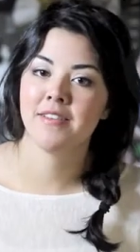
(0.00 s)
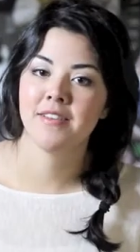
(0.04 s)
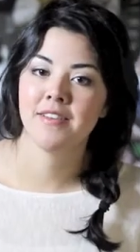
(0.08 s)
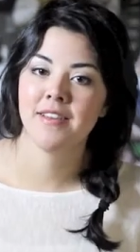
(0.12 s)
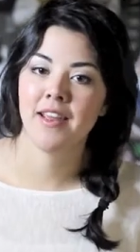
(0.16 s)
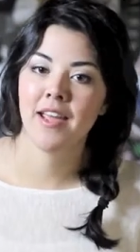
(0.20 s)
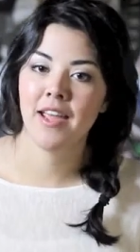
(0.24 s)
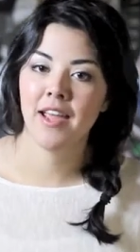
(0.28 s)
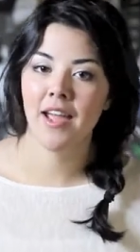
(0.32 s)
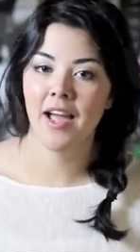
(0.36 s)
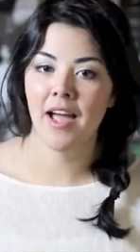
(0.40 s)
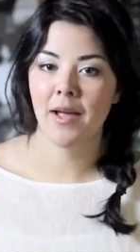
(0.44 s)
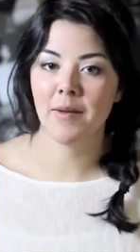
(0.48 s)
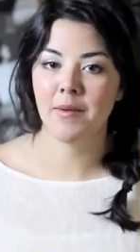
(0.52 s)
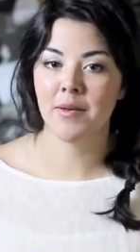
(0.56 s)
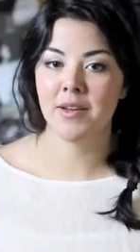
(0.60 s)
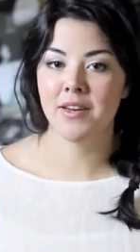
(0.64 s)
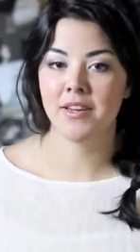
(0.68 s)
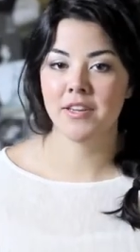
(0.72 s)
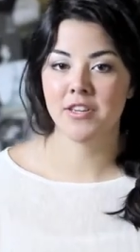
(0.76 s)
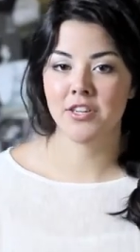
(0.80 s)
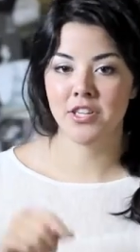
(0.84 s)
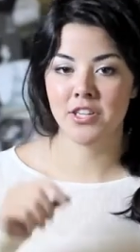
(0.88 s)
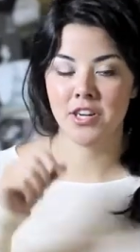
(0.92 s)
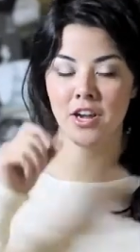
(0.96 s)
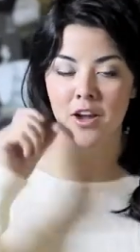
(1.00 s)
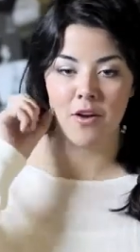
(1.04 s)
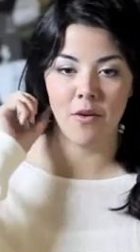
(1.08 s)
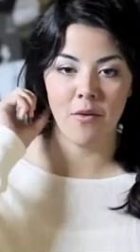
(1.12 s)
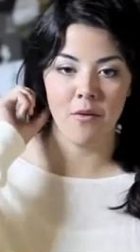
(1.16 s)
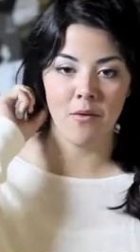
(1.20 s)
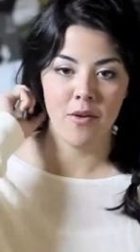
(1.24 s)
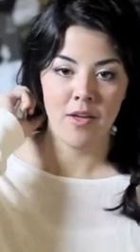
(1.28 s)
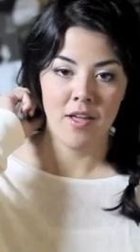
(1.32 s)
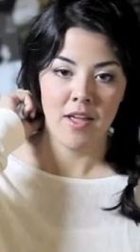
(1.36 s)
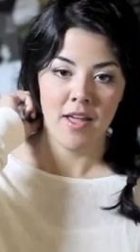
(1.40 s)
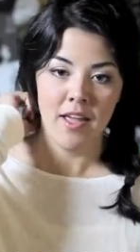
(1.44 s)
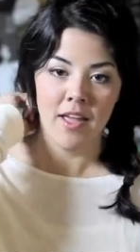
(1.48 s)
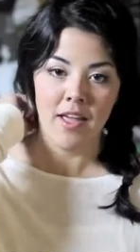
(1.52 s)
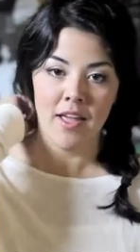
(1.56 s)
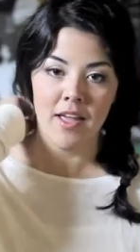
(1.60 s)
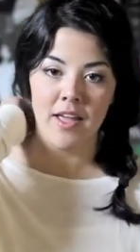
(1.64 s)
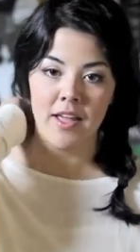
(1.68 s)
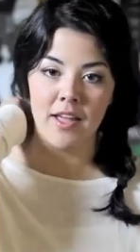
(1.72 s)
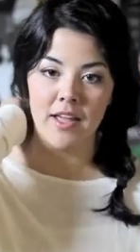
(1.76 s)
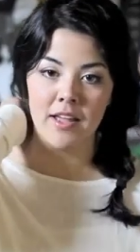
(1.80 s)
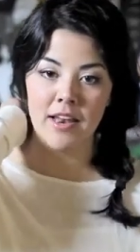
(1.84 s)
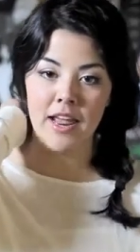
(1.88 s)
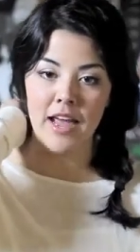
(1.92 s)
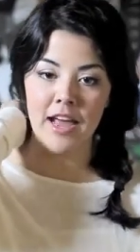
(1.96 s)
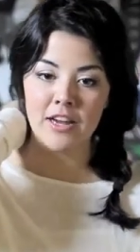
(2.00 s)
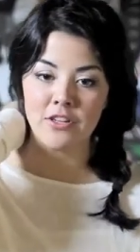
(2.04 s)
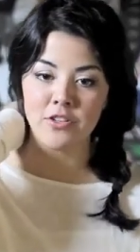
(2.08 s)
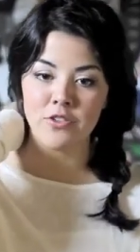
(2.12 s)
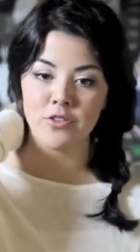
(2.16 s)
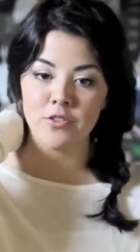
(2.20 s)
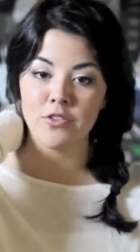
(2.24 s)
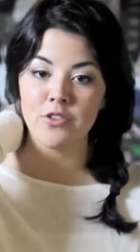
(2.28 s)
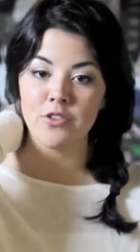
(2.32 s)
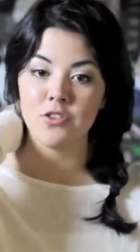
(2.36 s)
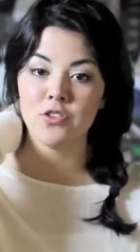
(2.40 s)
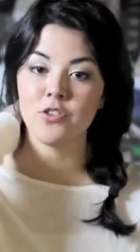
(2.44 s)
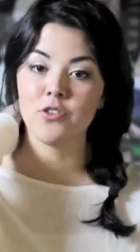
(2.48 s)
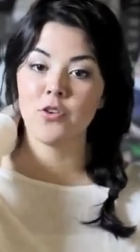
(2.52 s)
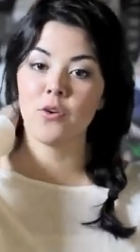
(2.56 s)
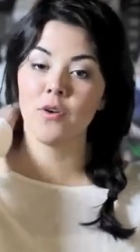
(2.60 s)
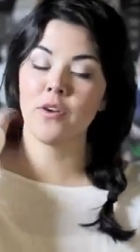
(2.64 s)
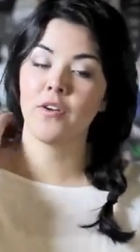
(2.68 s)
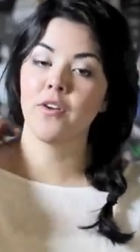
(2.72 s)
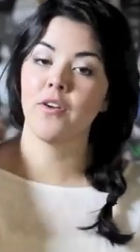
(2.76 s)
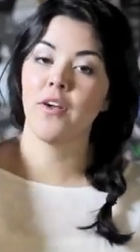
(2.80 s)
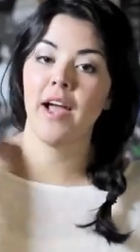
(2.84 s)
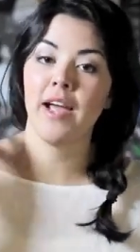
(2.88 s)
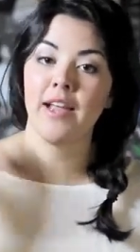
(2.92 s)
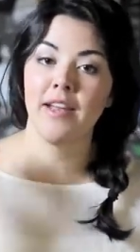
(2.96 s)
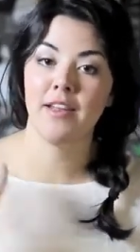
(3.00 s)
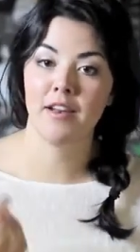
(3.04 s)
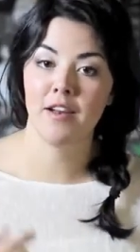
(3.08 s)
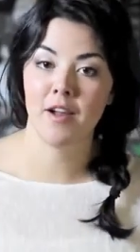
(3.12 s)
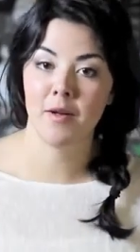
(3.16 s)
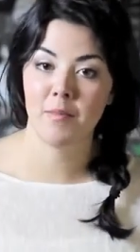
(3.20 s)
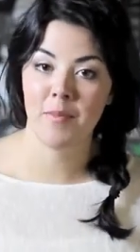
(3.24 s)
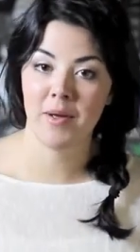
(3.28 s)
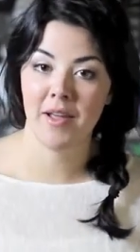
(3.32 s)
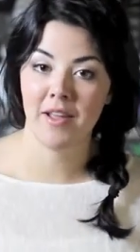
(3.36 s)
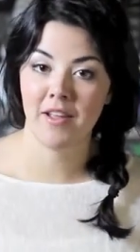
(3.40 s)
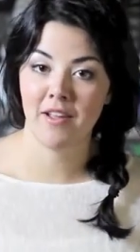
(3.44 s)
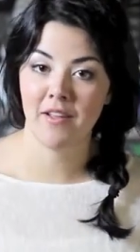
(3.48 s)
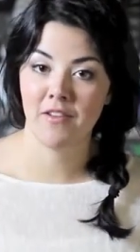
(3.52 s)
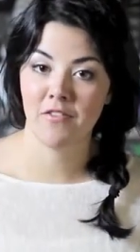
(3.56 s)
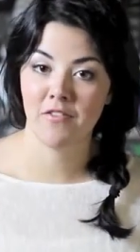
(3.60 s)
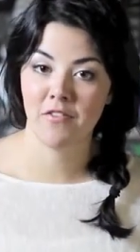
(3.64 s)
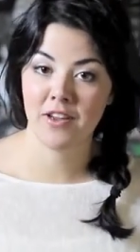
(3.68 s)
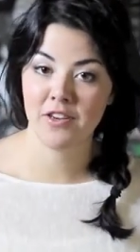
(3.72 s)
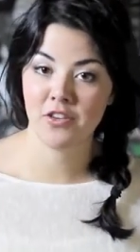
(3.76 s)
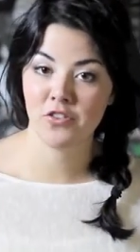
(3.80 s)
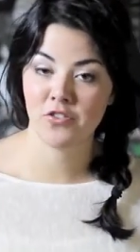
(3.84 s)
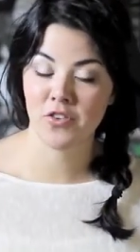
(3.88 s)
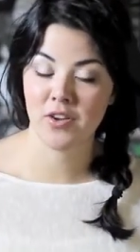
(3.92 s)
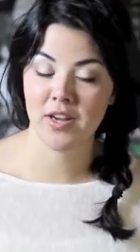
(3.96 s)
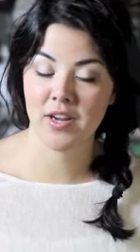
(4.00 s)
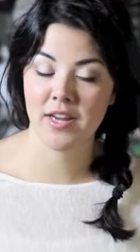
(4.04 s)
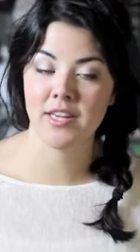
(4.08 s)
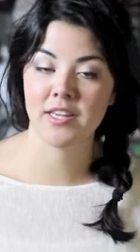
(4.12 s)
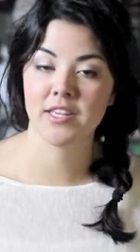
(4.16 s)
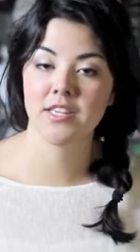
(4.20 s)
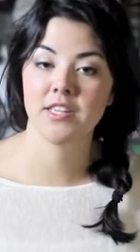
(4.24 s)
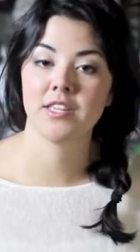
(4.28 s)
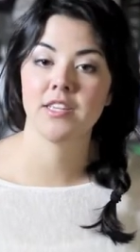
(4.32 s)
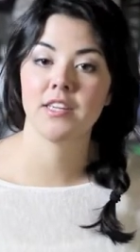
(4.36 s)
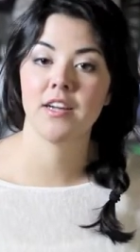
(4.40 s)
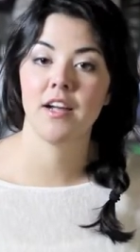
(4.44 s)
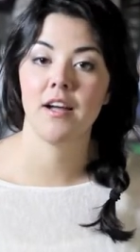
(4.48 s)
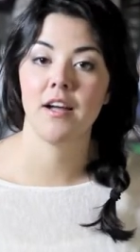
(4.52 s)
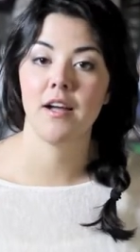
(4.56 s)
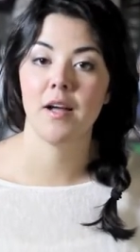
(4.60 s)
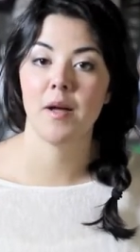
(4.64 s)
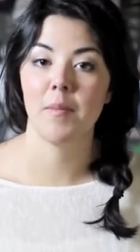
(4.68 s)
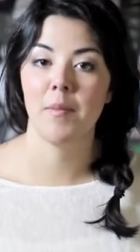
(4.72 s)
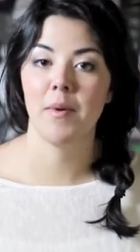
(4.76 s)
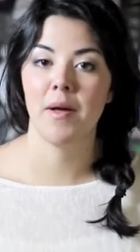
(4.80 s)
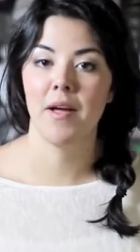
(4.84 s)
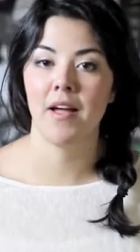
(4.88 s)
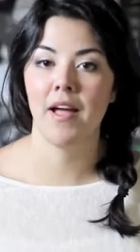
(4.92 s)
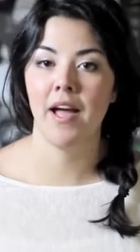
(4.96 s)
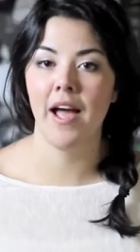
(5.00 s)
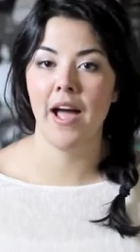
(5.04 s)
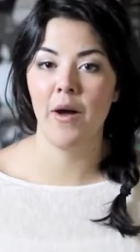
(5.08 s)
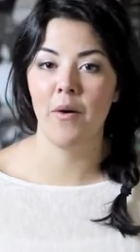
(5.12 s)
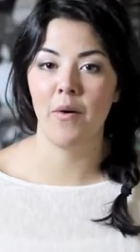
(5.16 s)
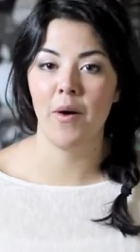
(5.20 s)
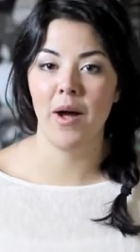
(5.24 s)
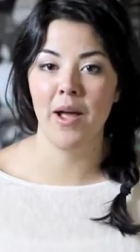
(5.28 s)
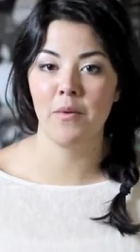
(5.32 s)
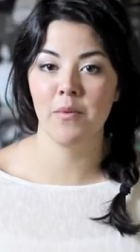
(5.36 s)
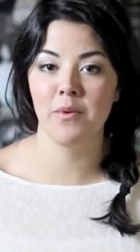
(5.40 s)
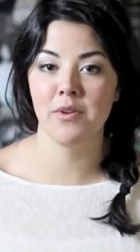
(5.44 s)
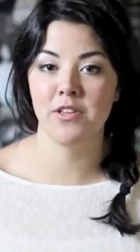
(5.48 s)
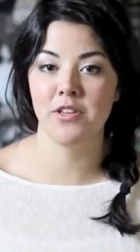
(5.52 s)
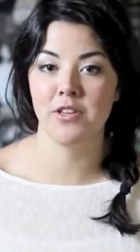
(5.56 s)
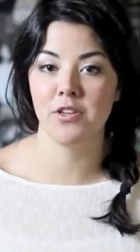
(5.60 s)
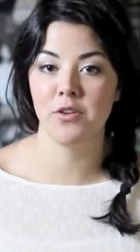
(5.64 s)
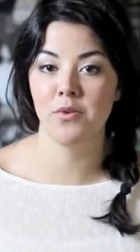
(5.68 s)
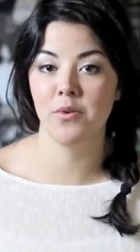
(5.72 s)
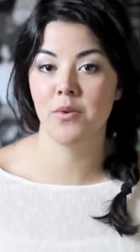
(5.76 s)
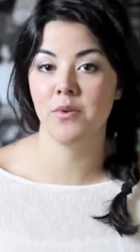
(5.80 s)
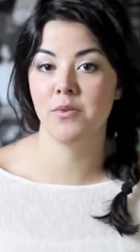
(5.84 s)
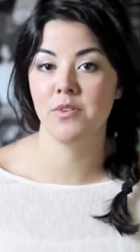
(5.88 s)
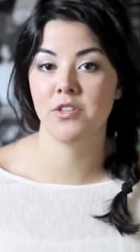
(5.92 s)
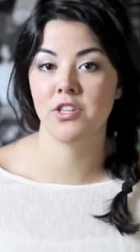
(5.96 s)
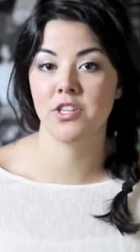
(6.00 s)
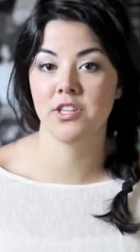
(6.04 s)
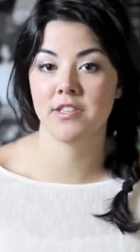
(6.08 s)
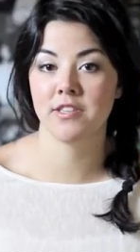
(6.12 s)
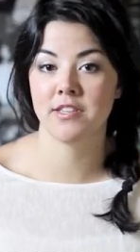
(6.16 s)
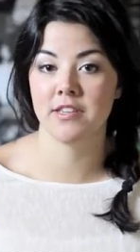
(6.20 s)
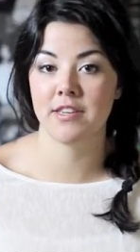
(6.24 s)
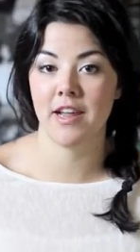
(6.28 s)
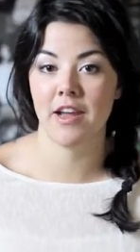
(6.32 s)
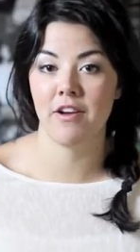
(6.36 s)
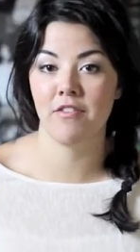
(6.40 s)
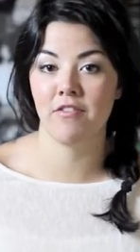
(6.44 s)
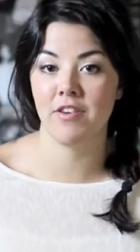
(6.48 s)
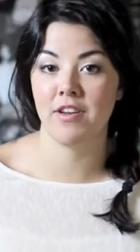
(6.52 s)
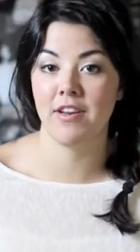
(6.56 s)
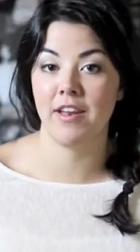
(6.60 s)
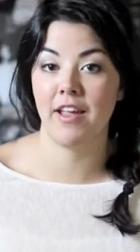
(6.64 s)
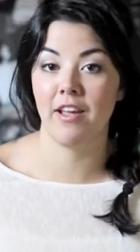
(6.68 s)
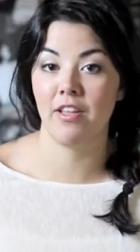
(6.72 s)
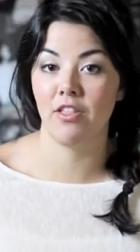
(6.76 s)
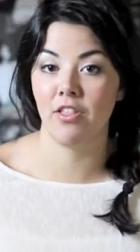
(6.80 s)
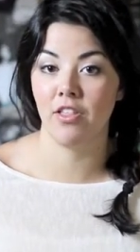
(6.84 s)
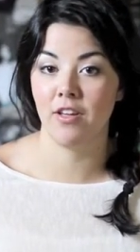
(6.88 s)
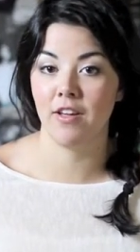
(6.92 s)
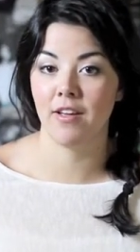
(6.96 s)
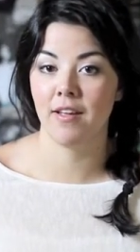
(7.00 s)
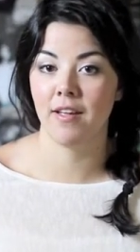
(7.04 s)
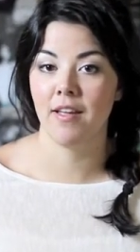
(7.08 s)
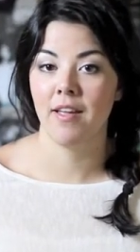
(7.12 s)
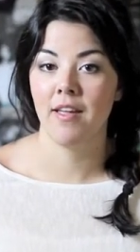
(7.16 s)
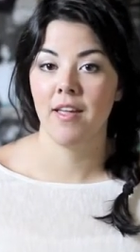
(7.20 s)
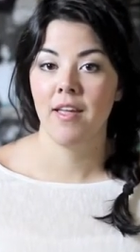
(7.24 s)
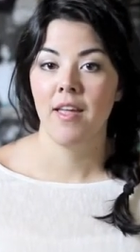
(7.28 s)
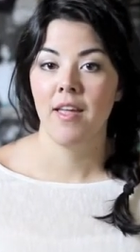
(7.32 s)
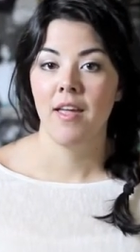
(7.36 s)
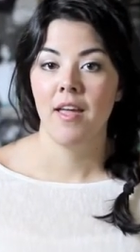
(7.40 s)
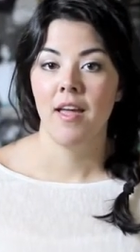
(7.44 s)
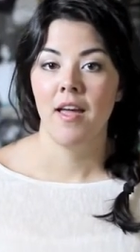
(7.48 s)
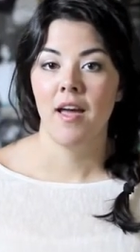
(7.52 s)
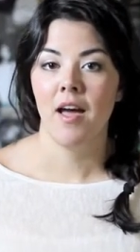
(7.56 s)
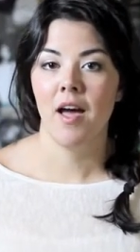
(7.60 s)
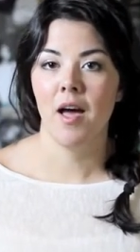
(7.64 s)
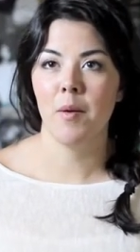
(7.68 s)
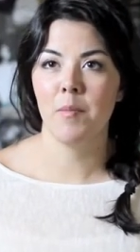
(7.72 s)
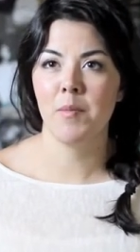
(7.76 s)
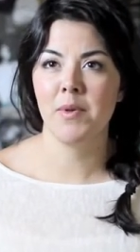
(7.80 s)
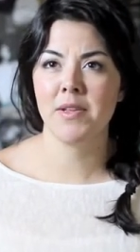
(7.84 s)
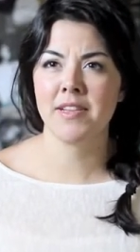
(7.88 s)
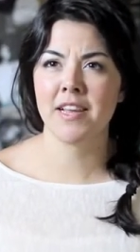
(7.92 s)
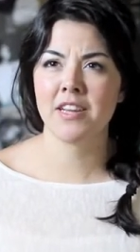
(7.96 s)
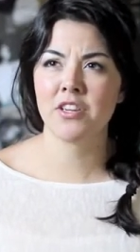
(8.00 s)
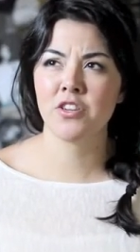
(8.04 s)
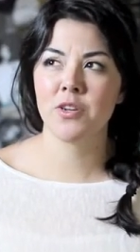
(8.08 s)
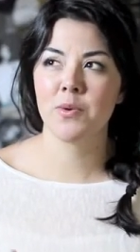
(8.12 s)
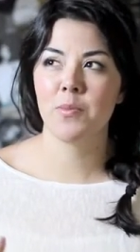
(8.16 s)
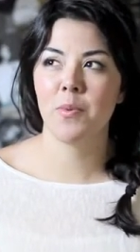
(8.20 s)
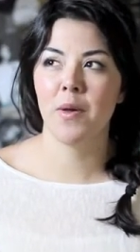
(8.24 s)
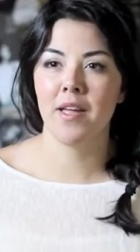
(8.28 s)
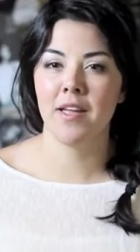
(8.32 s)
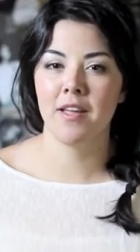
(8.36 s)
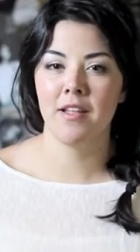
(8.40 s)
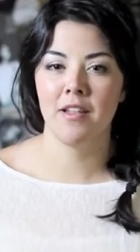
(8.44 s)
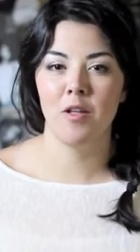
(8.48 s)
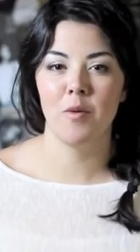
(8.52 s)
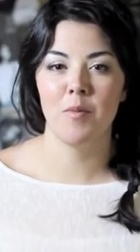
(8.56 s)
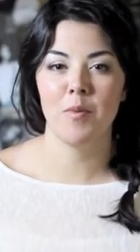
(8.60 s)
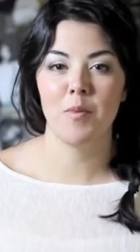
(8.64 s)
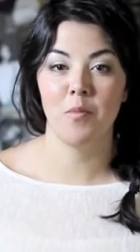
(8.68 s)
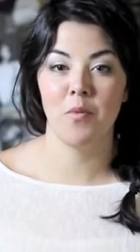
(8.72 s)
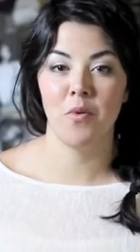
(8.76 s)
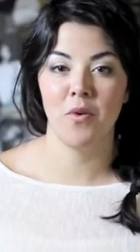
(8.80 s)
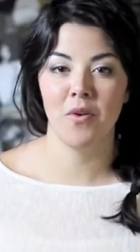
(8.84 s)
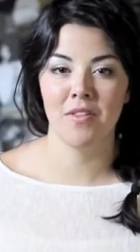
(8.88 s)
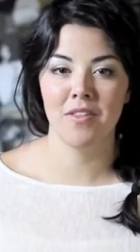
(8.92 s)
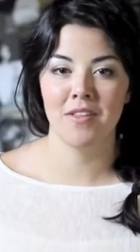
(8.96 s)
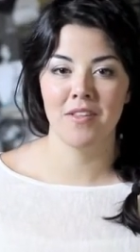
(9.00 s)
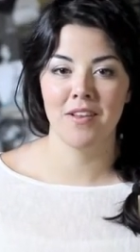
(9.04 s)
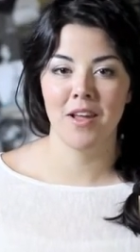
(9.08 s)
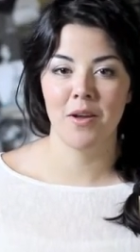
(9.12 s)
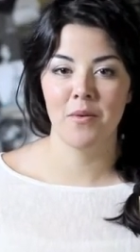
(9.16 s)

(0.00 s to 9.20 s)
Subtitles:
Today I'm going to show an actual tutorial I did on my friend Trish, how I would do just an everyday look. It's actually probably a little bit more than I